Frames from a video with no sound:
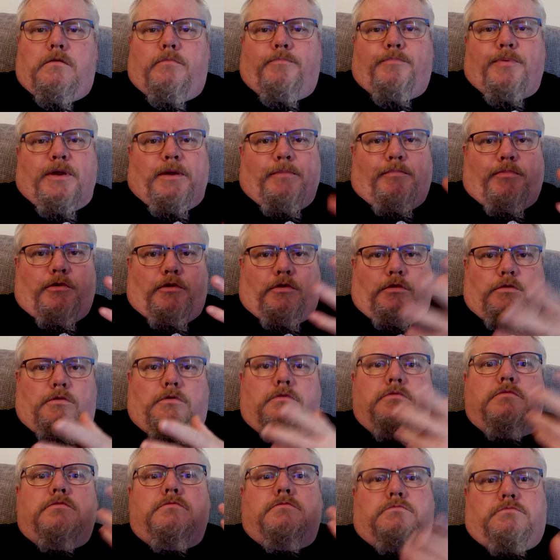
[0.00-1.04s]

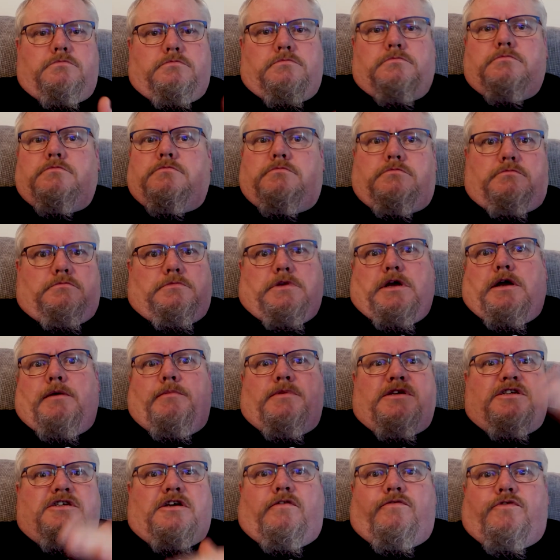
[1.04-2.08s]
people like
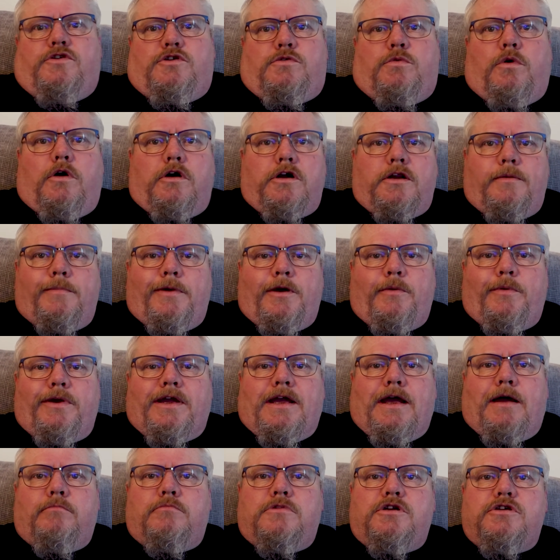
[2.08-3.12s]
myself just walking about with
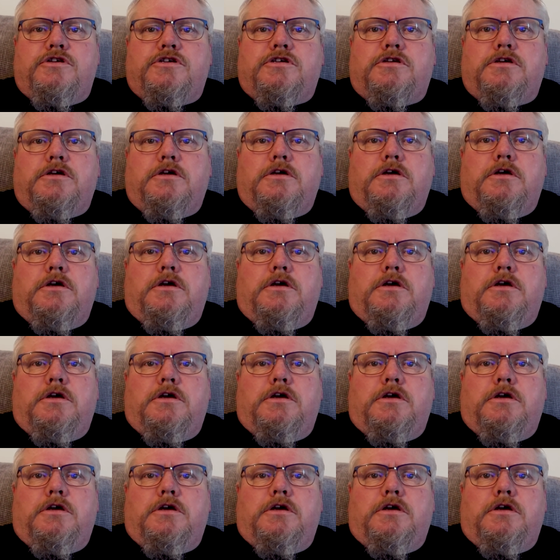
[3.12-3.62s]
cameras